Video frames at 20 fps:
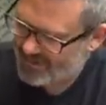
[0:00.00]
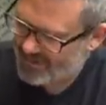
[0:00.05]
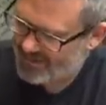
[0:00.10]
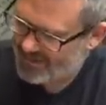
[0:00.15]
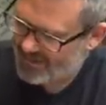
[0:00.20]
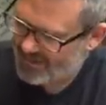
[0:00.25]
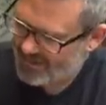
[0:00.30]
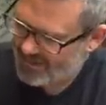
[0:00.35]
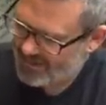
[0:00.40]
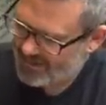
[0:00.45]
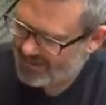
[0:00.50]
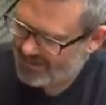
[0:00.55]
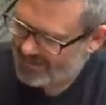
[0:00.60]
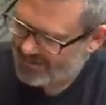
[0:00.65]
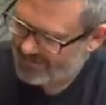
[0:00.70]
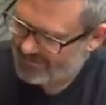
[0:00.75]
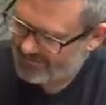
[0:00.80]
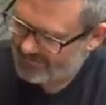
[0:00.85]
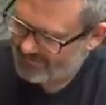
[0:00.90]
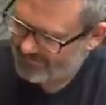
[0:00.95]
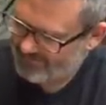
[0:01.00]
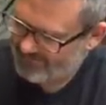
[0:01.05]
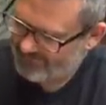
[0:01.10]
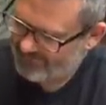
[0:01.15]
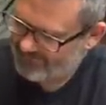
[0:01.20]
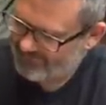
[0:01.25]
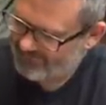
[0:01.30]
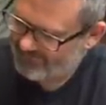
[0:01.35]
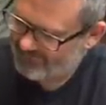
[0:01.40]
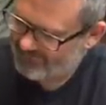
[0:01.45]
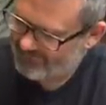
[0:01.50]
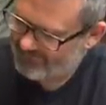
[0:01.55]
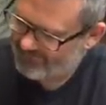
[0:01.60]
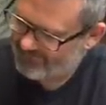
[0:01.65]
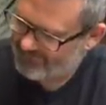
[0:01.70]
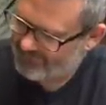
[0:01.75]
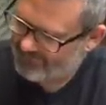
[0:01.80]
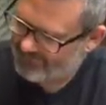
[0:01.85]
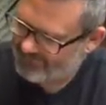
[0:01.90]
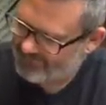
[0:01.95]

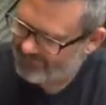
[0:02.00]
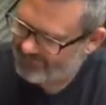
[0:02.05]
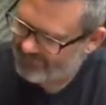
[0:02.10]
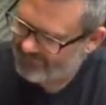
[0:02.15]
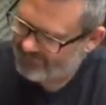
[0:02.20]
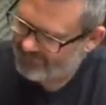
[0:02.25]
No one is speaking in this clip.